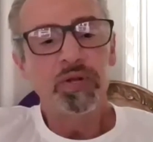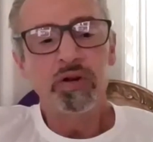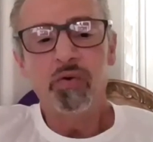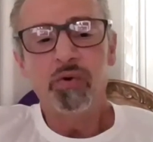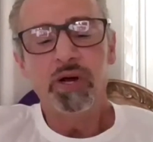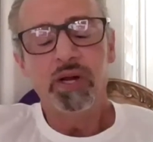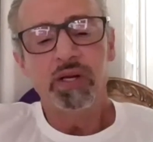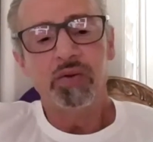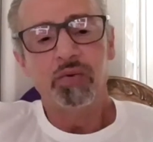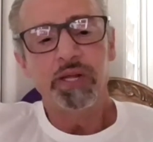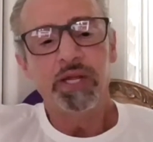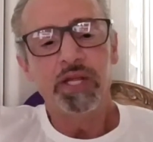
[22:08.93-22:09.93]
You know what?
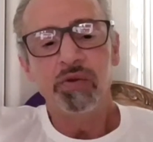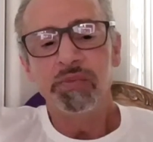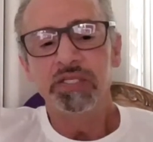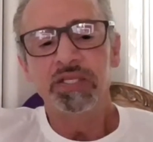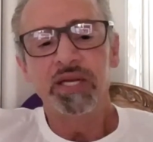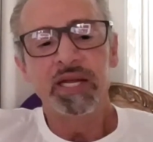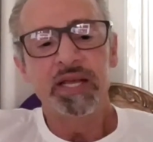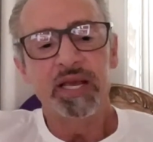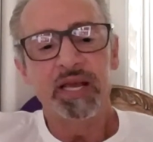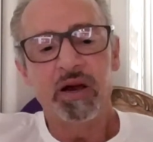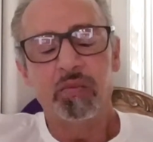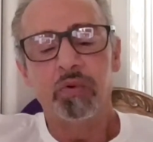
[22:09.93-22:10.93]
We humans need the
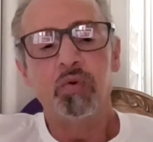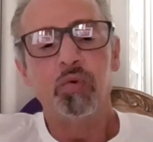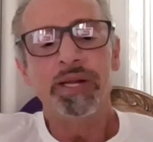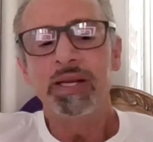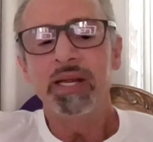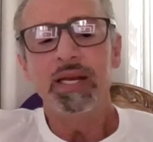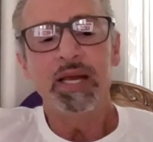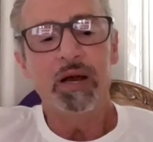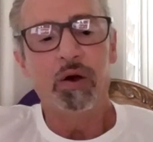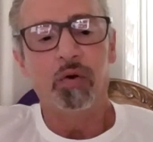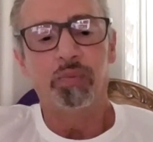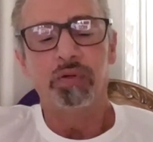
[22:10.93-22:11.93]
help. We need
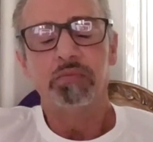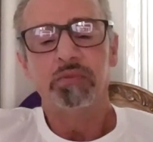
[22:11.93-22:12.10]
help.